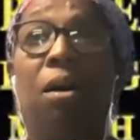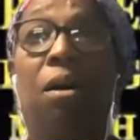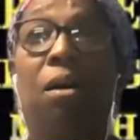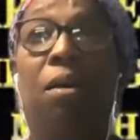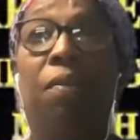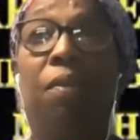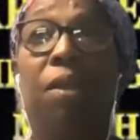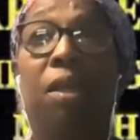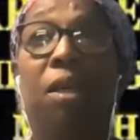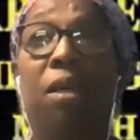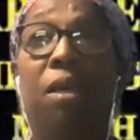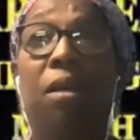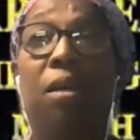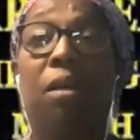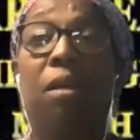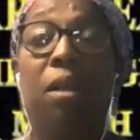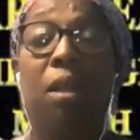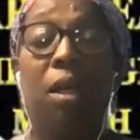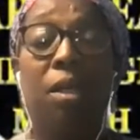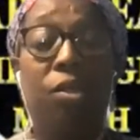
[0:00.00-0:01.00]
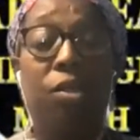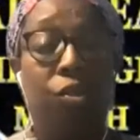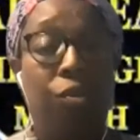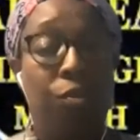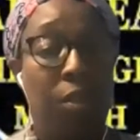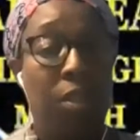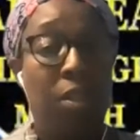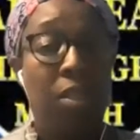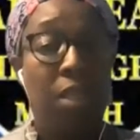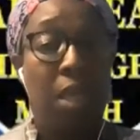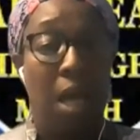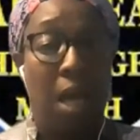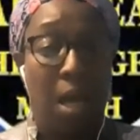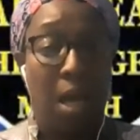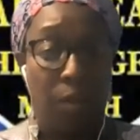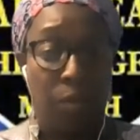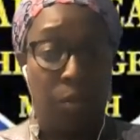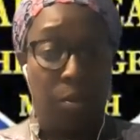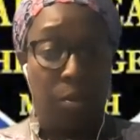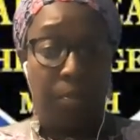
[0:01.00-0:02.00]
the illustrious
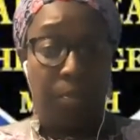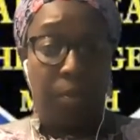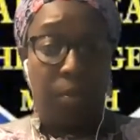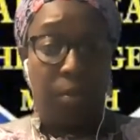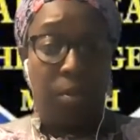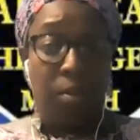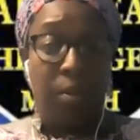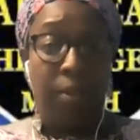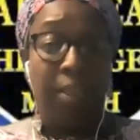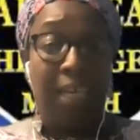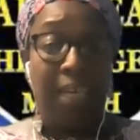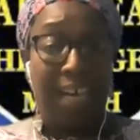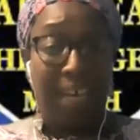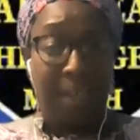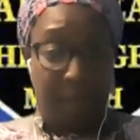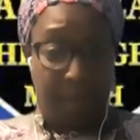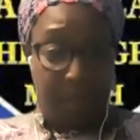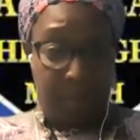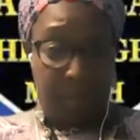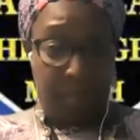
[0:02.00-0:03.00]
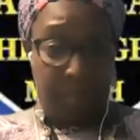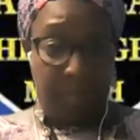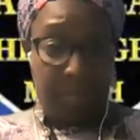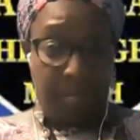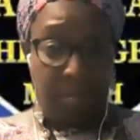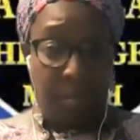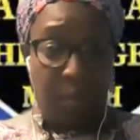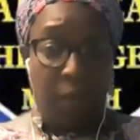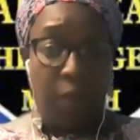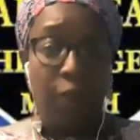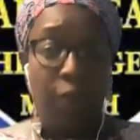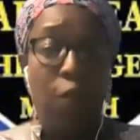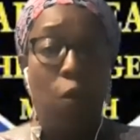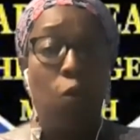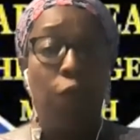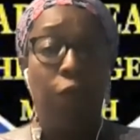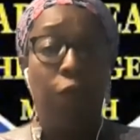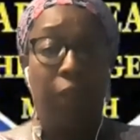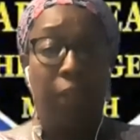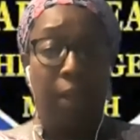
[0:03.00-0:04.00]
Honorable Nana
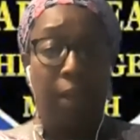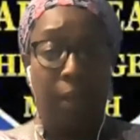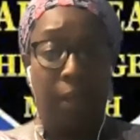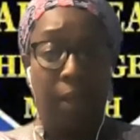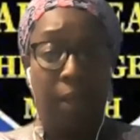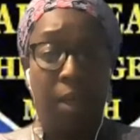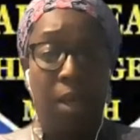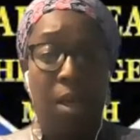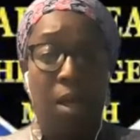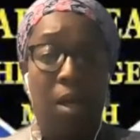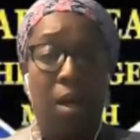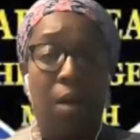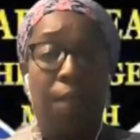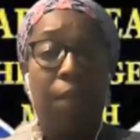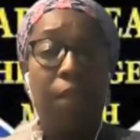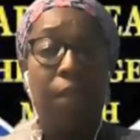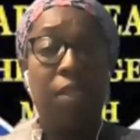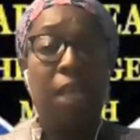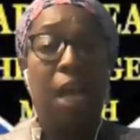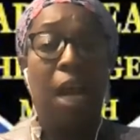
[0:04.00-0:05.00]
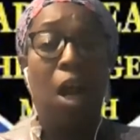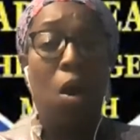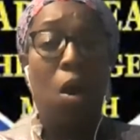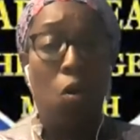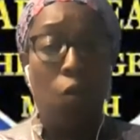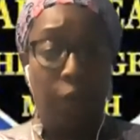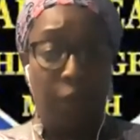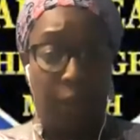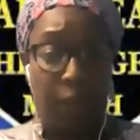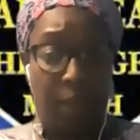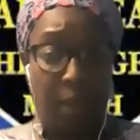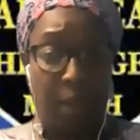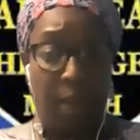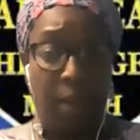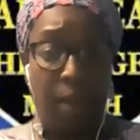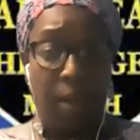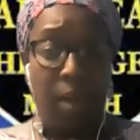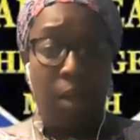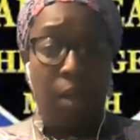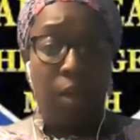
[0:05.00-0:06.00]
Fofier of the Sankofa
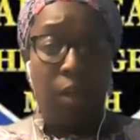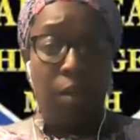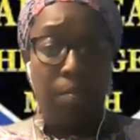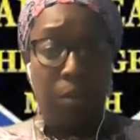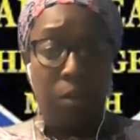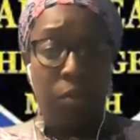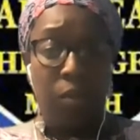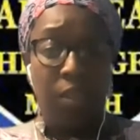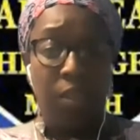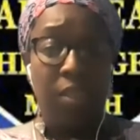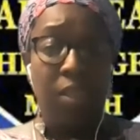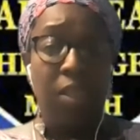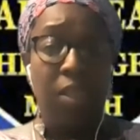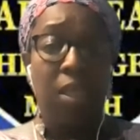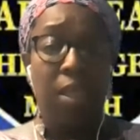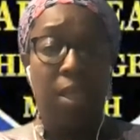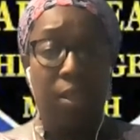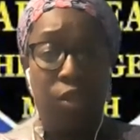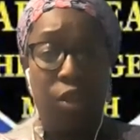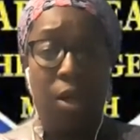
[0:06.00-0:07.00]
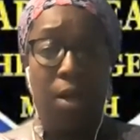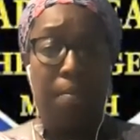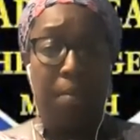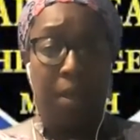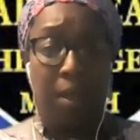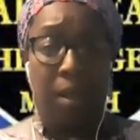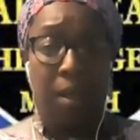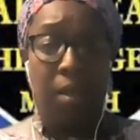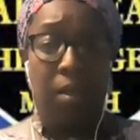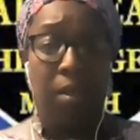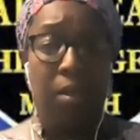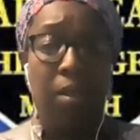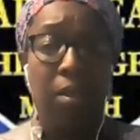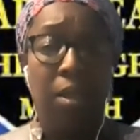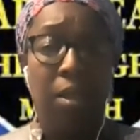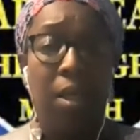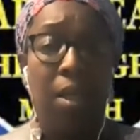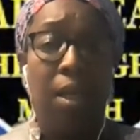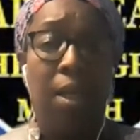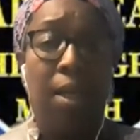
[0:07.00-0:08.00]
community in Jamaica.
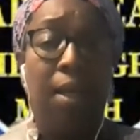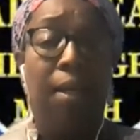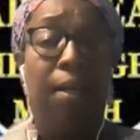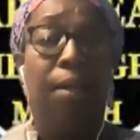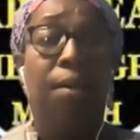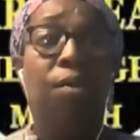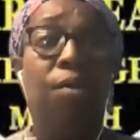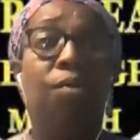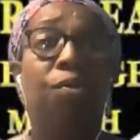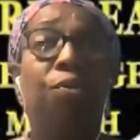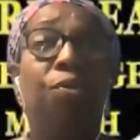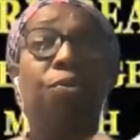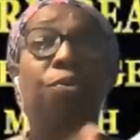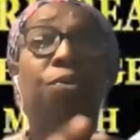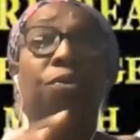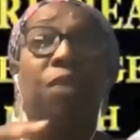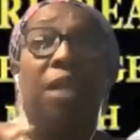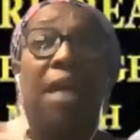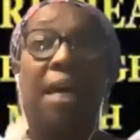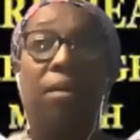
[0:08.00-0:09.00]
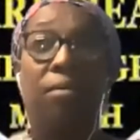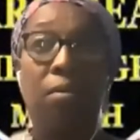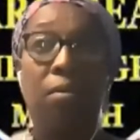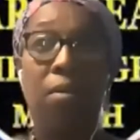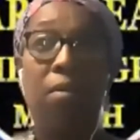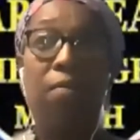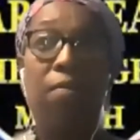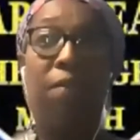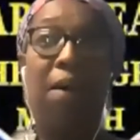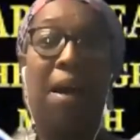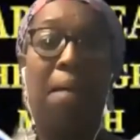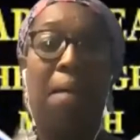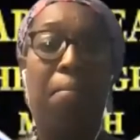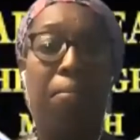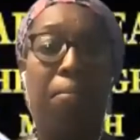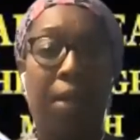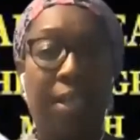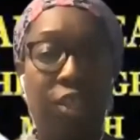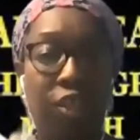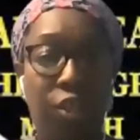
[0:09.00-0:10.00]
And through that
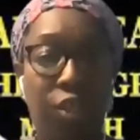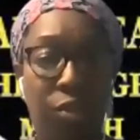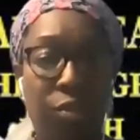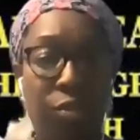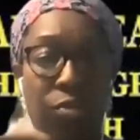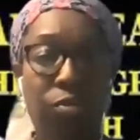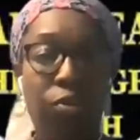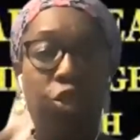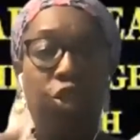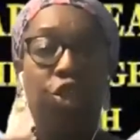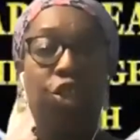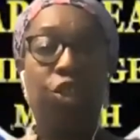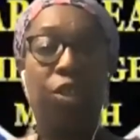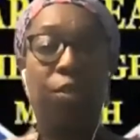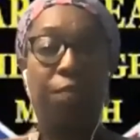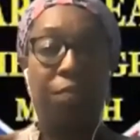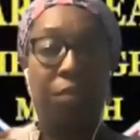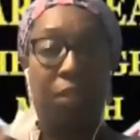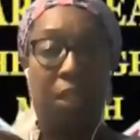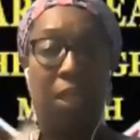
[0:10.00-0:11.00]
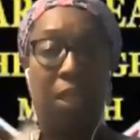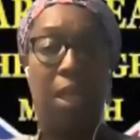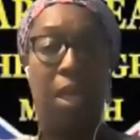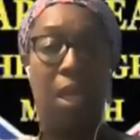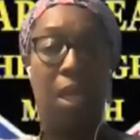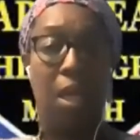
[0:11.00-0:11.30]
vibrational shift and